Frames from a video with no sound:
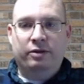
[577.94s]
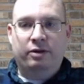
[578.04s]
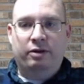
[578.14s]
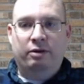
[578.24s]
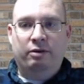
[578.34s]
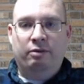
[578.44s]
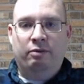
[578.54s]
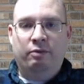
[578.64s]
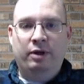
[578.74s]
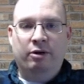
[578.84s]
So
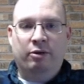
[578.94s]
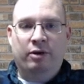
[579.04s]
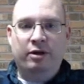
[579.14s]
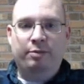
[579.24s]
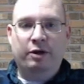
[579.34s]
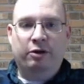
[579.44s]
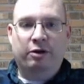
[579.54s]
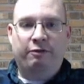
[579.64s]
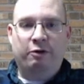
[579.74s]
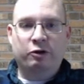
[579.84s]
we are going to build
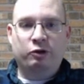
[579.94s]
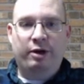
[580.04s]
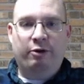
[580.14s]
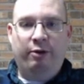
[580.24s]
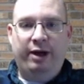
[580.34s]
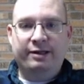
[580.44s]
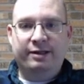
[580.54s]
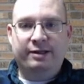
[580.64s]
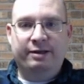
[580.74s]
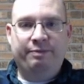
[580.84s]
our first railway
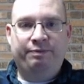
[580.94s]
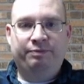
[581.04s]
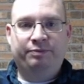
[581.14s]
system.